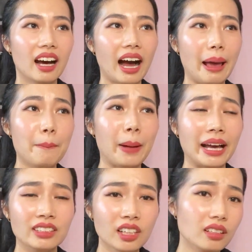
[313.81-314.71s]
I
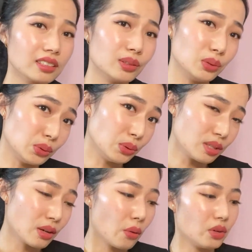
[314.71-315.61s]
might not use,
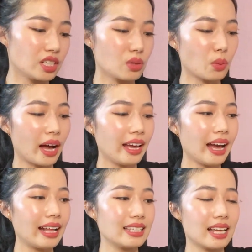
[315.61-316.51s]
which is why
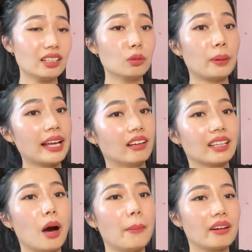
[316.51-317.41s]
I decided to buy it on
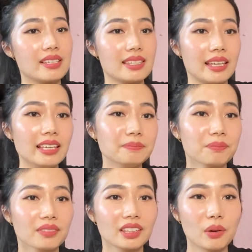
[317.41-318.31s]
Taobao instead.
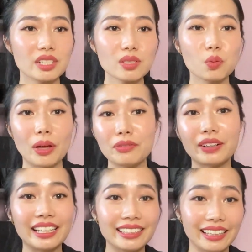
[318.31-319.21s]
There was just one
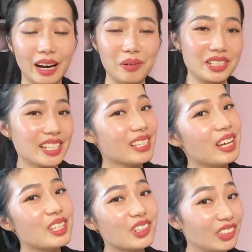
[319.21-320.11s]
fine day, I was just
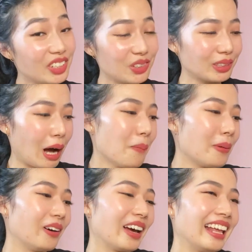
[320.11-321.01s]
scrolling through
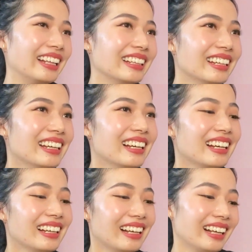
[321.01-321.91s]
Taobao and
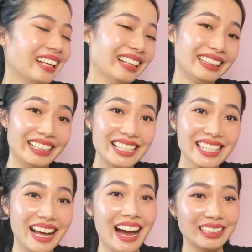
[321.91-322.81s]
this
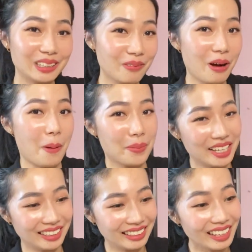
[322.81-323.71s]
item
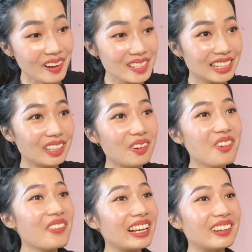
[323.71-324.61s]
appeared. Then I was thinking, oh
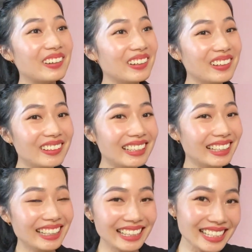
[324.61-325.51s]
my god,
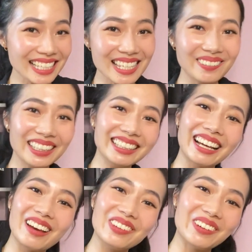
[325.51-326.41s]
this is something that
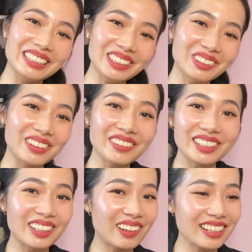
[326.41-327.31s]
I've been wanting to buy for
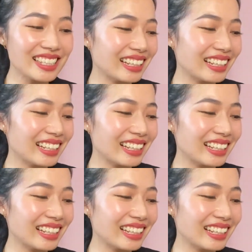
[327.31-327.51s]
the longest